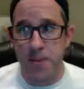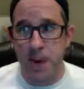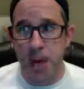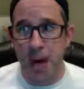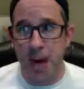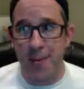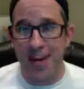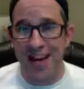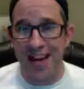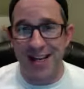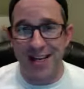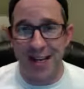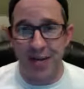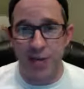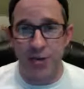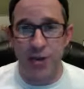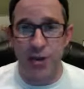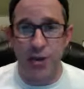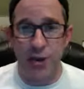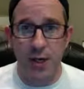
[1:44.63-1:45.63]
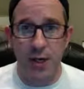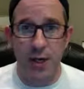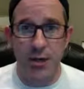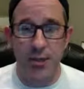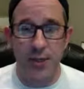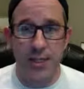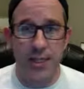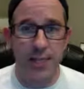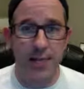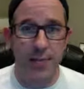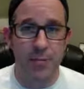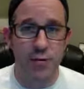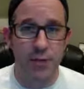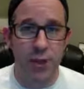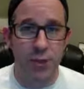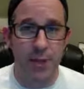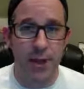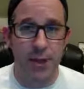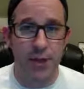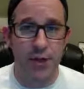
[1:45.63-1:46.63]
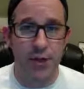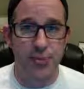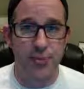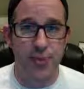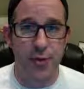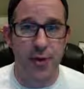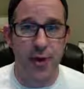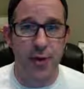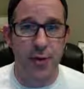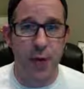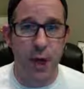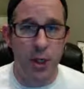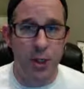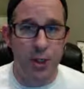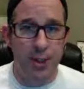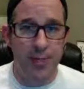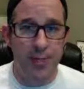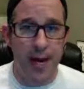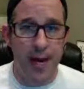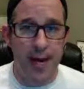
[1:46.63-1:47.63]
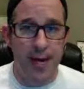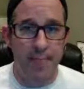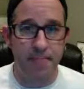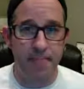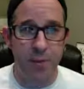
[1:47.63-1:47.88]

I'm a 9-time student leader, 6-time drum major in the marching band,